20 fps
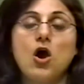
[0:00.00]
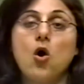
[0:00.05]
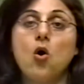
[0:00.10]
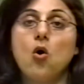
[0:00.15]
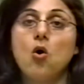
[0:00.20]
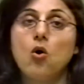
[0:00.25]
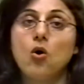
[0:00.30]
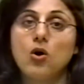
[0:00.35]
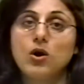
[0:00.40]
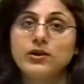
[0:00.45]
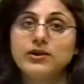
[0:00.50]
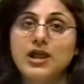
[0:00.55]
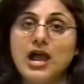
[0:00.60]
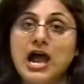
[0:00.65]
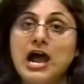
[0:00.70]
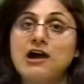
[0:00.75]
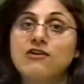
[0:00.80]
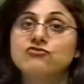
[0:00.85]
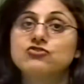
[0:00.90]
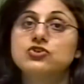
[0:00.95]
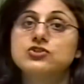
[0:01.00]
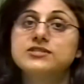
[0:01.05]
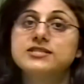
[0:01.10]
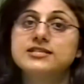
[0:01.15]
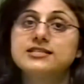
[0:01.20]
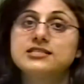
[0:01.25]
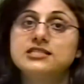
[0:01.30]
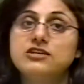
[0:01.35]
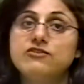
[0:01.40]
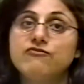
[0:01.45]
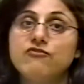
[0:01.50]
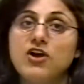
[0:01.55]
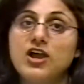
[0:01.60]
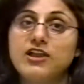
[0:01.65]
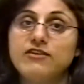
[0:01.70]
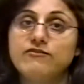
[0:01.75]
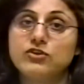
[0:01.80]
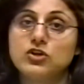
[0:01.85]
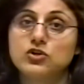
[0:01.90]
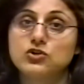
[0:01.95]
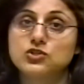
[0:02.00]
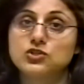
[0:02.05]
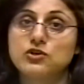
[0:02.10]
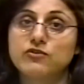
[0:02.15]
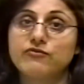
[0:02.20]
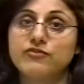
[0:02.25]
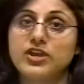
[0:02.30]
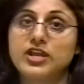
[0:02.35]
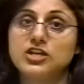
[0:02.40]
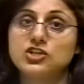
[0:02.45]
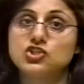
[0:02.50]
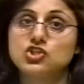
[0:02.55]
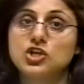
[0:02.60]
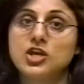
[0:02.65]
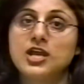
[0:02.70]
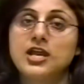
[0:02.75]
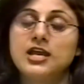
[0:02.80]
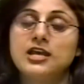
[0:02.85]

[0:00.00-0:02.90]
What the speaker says: or after 65 years of age,